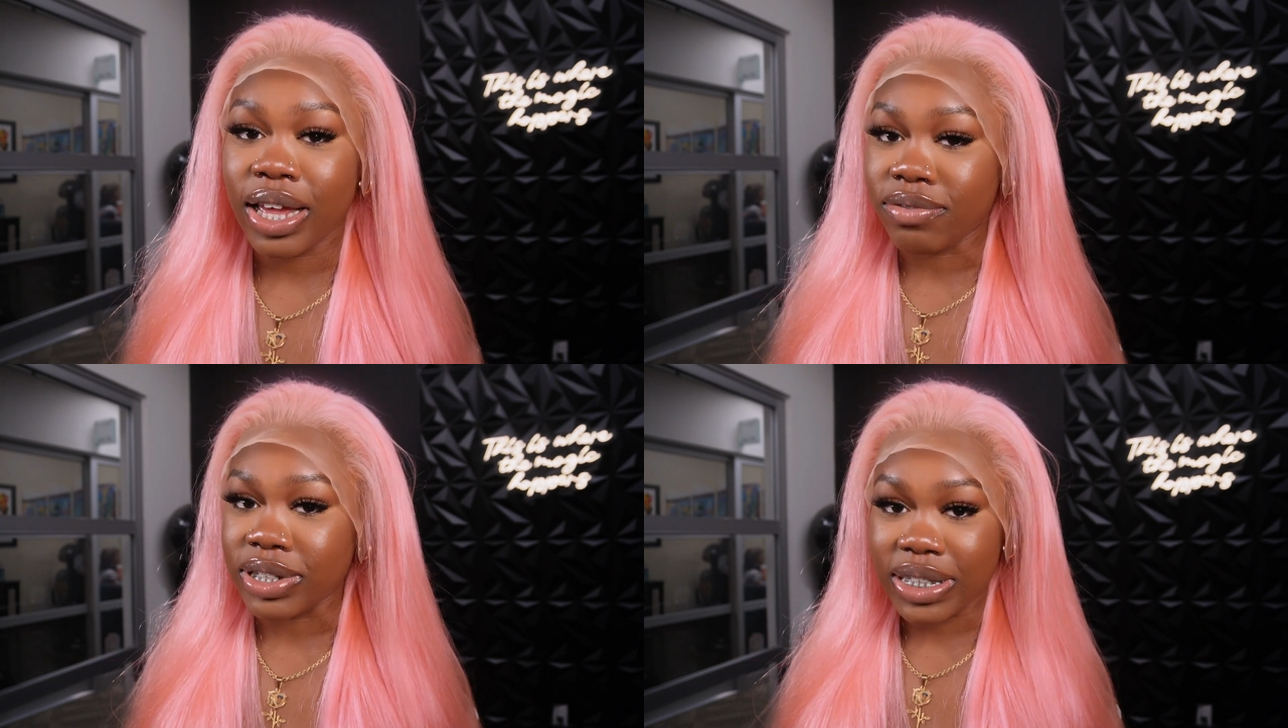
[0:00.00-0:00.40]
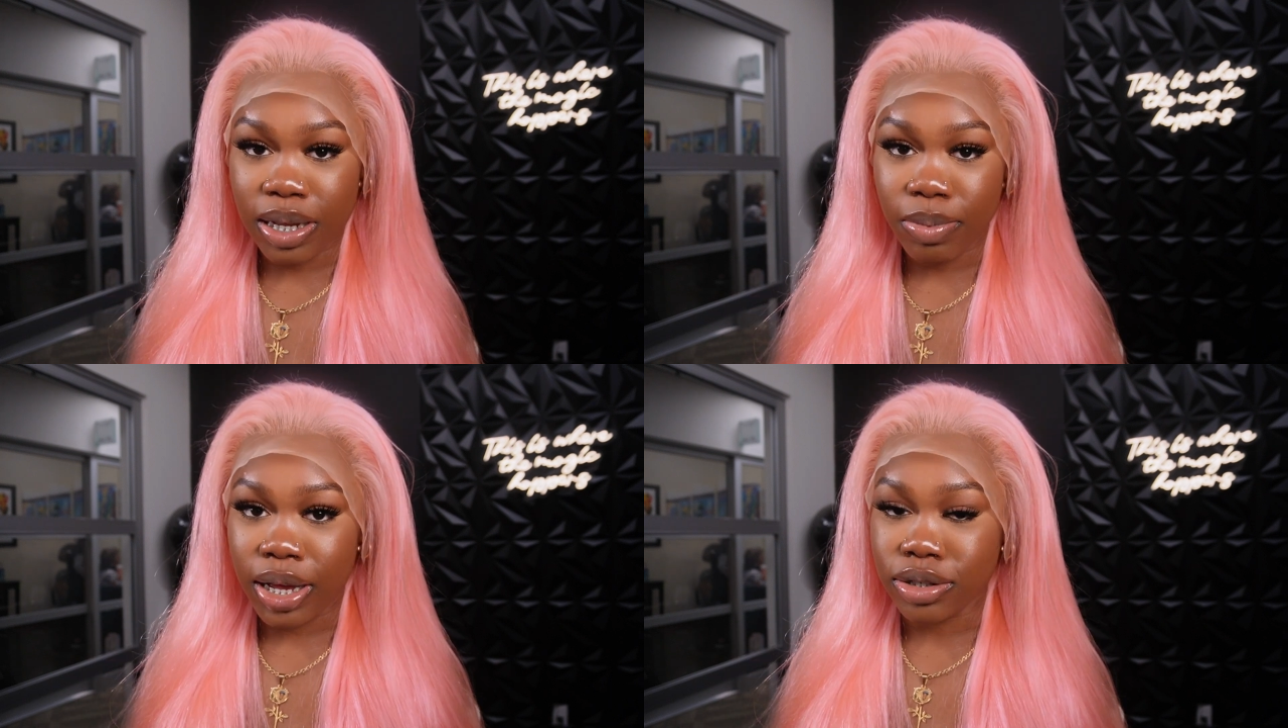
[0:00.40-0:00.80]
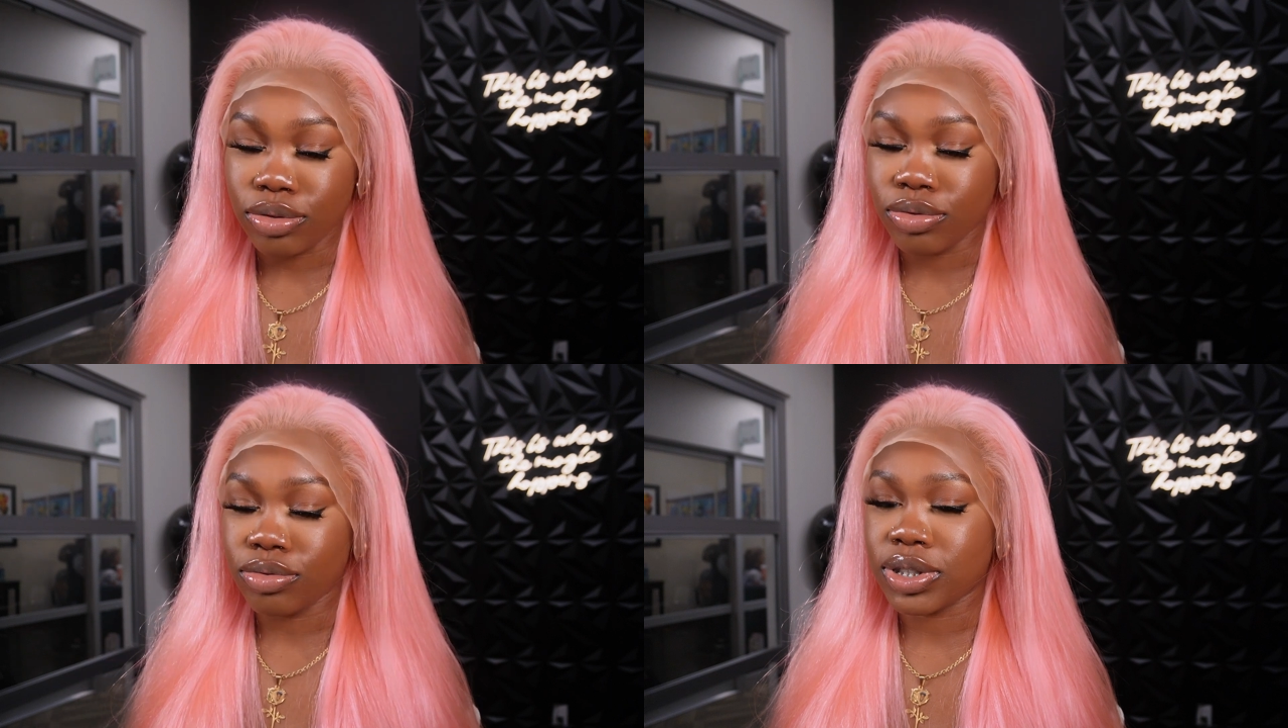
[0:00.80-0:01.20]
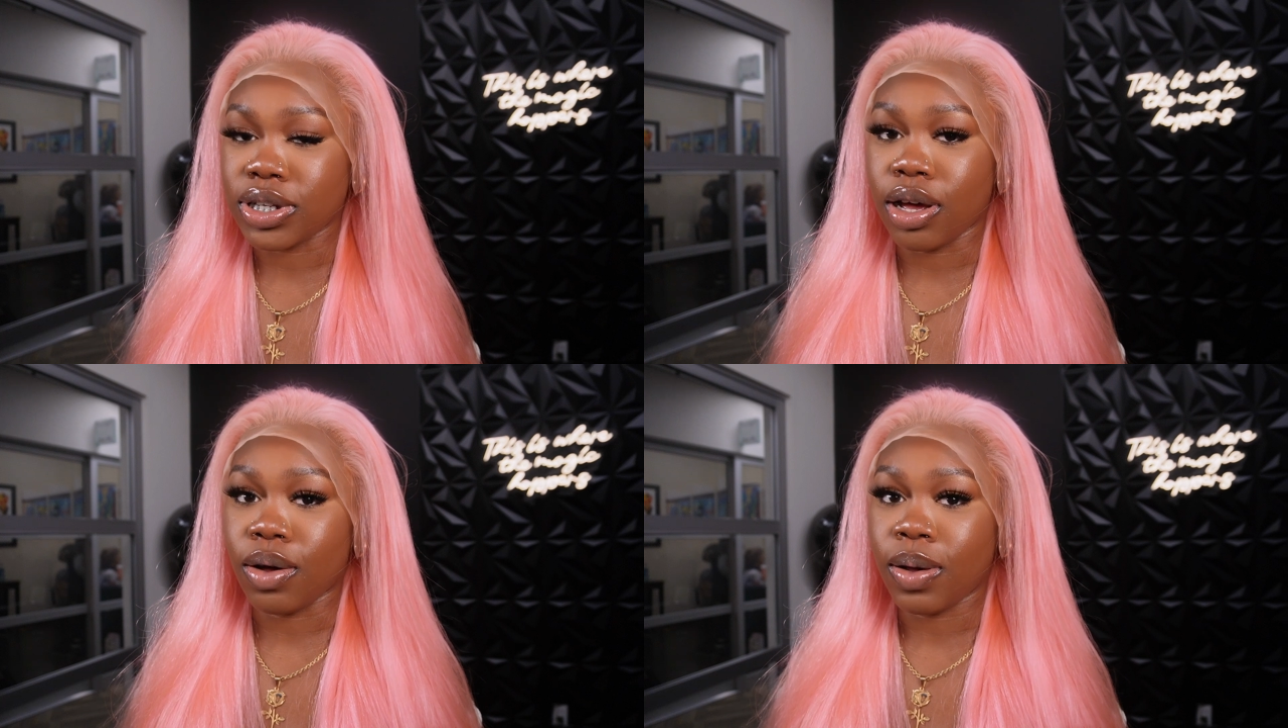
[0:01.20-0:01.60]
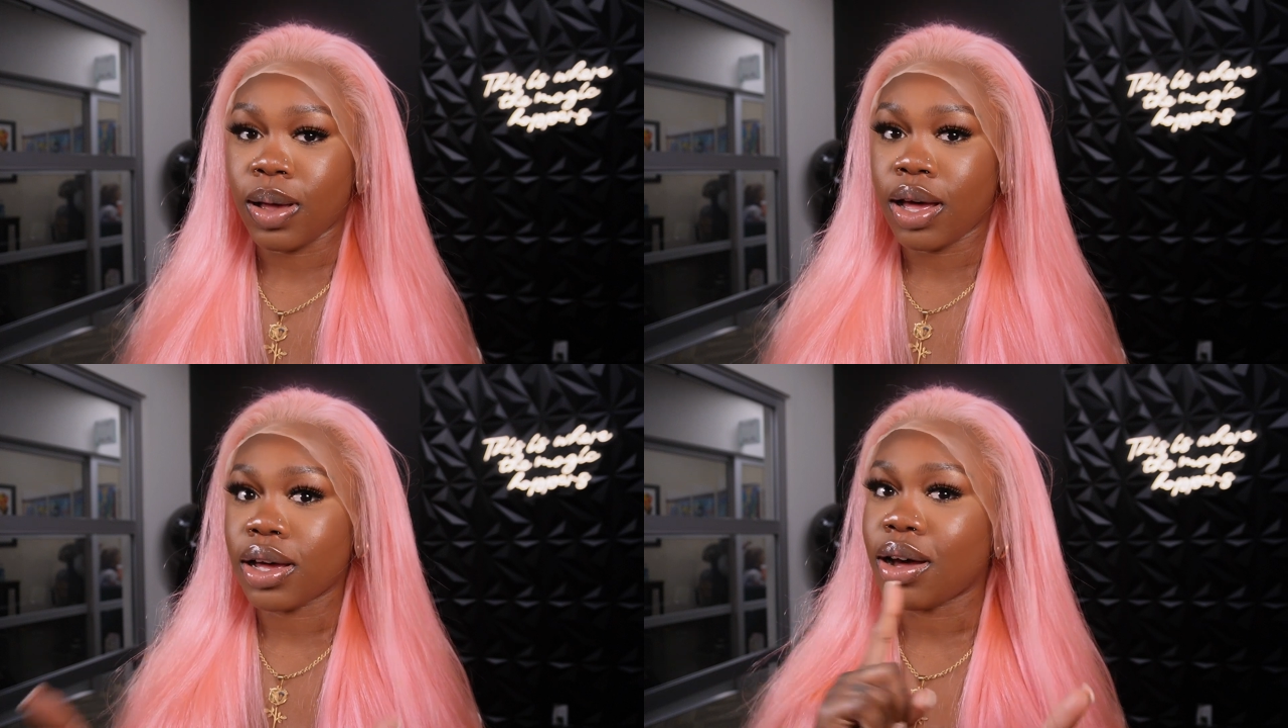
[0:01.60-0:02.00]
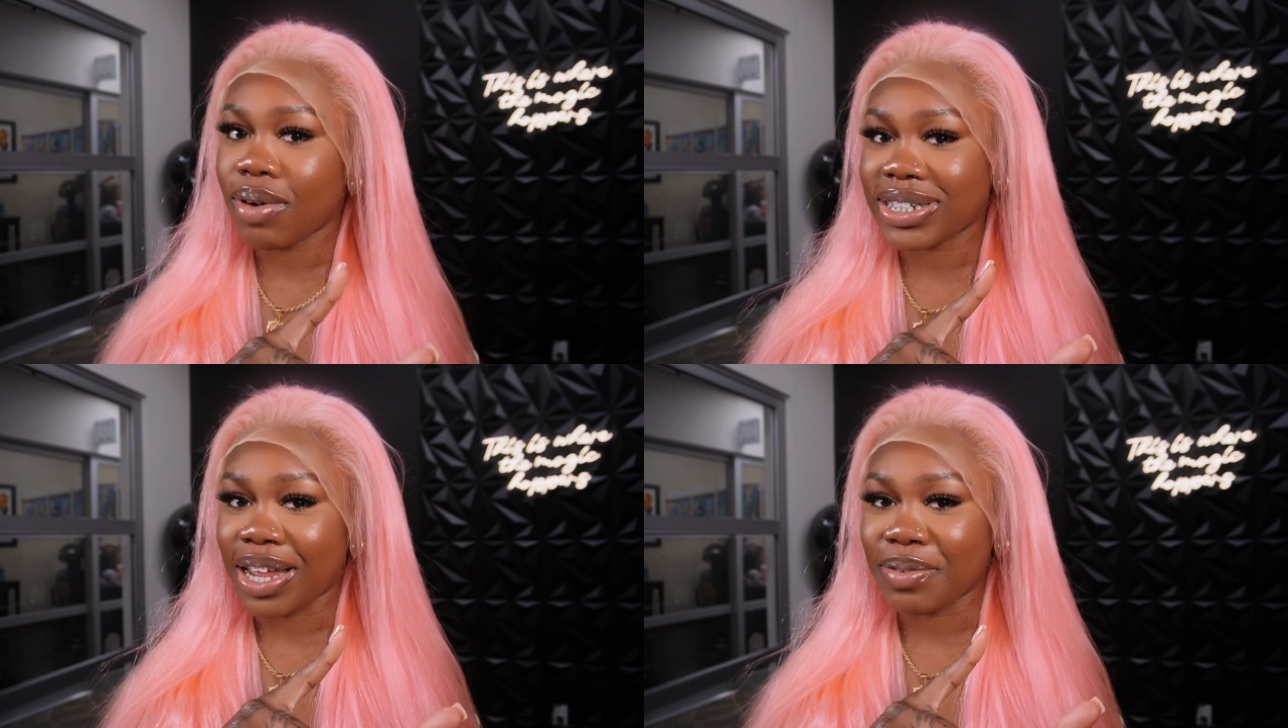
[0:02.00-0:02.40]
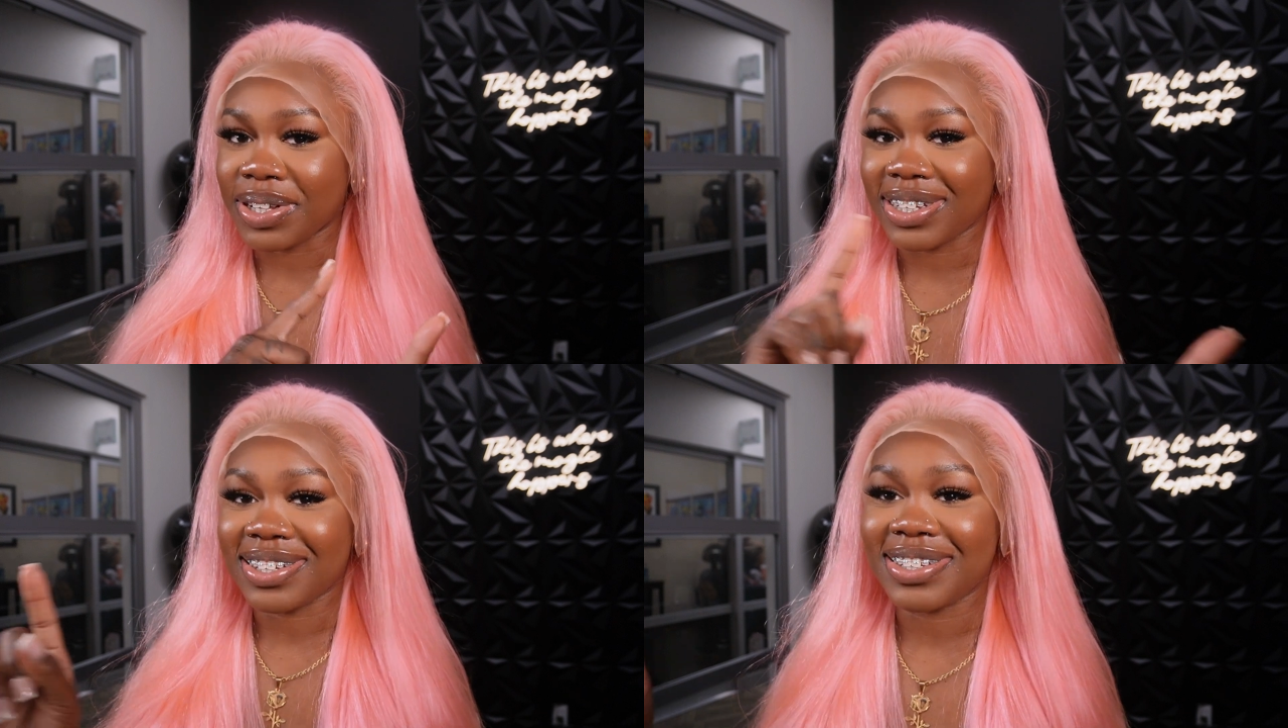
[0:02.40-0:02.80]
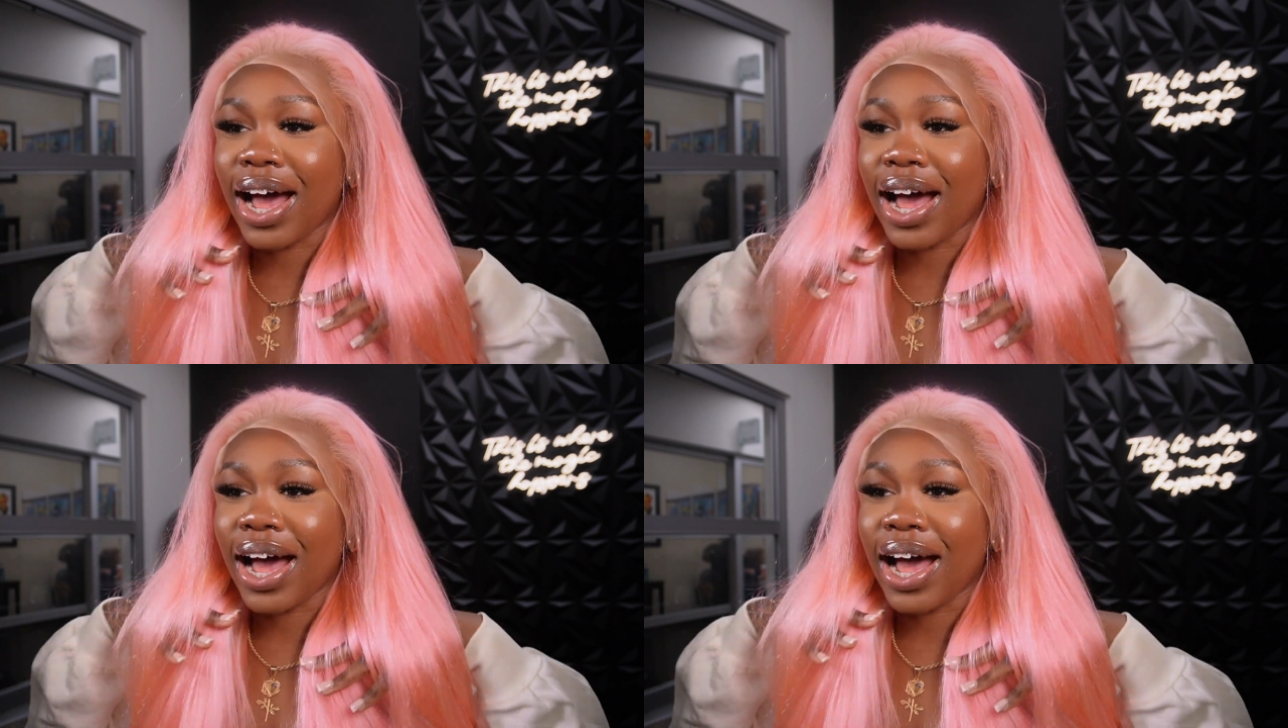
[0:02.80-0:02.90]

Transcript: every step I do, so go watch that one.